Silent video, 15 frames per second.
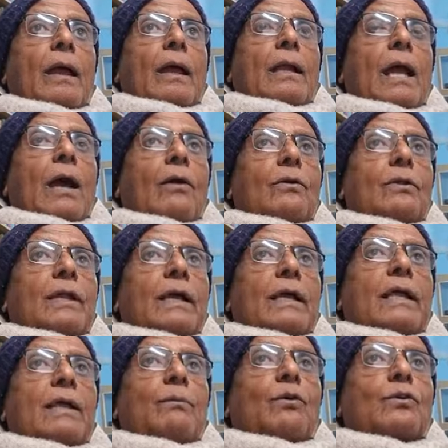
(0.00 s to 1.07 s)
Now,
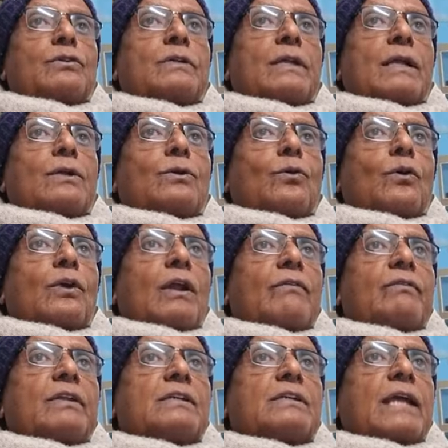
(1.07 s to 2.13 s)
the emotional tone
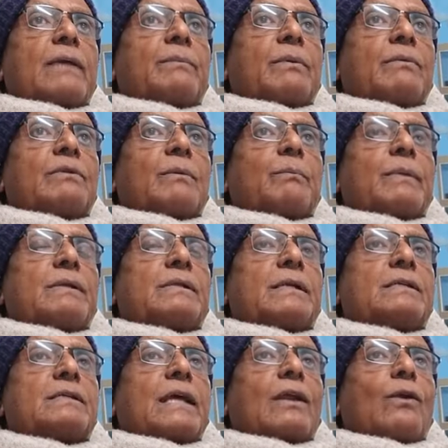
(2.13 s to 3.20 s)
of this type of the
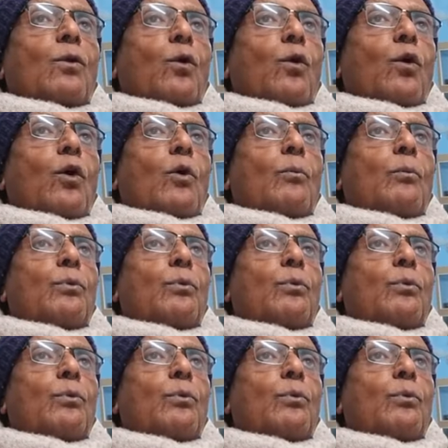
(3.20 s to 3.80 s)
patients are low,